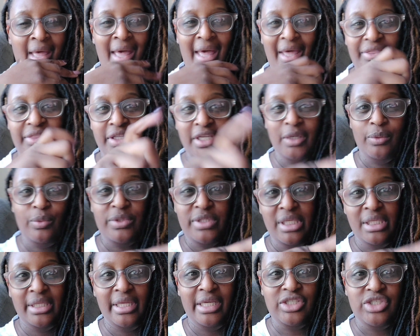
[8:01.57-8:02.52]
I think it was
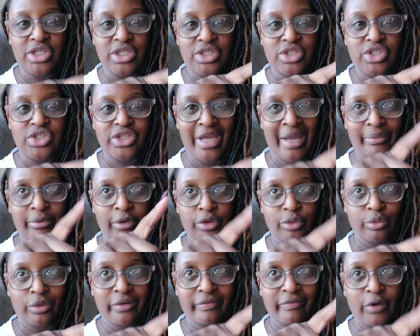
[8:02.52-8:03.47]
Galatians chapter
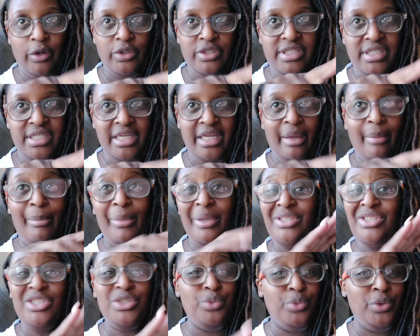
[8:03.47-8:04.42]
3, verse 10, but
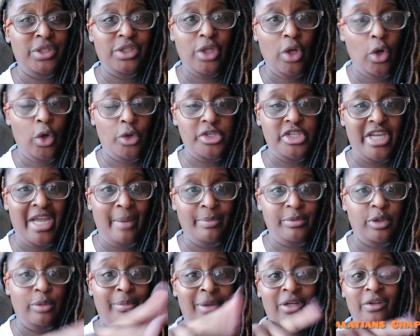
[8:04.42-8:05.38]
just read the whole
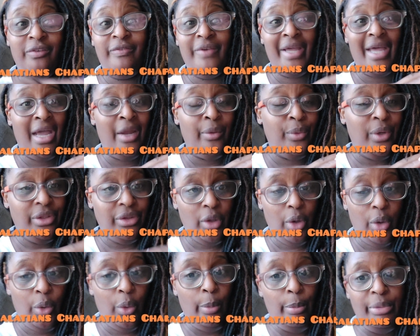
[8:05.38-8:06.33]
chapter. Matter of fact, I read the
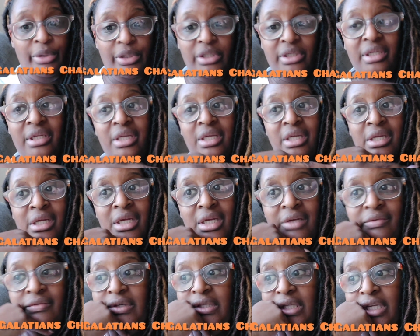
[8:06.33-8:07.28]
whole book
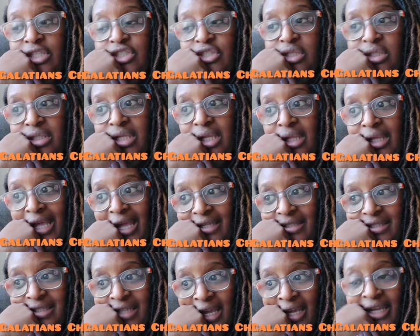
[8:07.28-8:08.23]
of Galatians
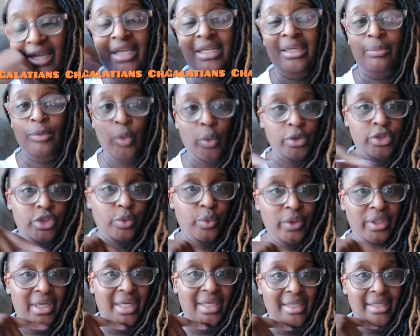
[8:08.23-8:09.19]
last night, and I'm going to
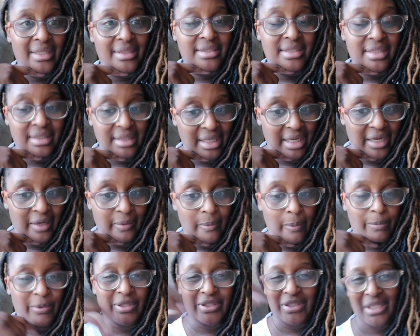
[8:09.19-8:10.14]
read it again today
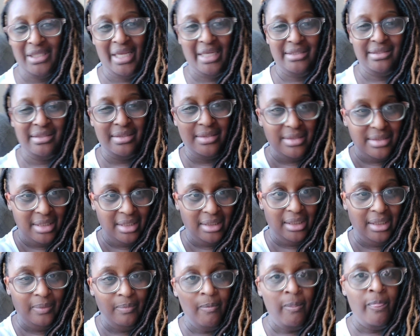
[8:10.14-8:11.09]
because I like to
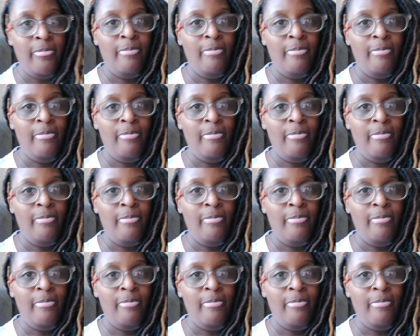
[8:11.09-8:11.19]
study